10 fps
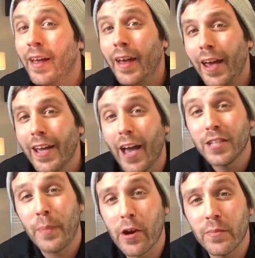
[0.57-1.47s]
Hey
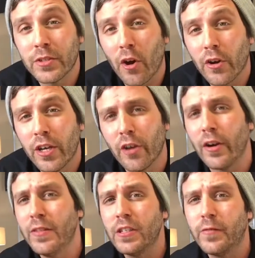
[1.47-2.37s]
guys, Barry Bizarre here.
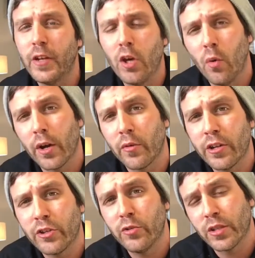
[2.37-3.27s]
In this video, what I want
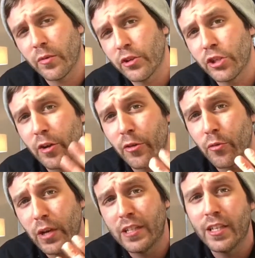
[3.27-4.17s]
to do is I want to share
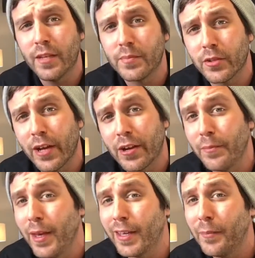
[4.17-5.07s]
3 tips on how to
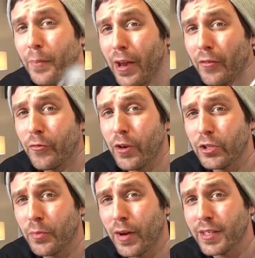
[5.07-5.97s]
make a better
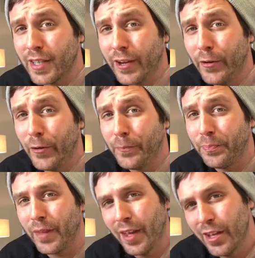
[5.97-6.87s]
French press at home.
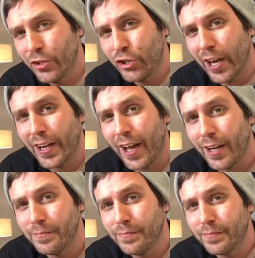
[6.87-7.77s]
Check it out.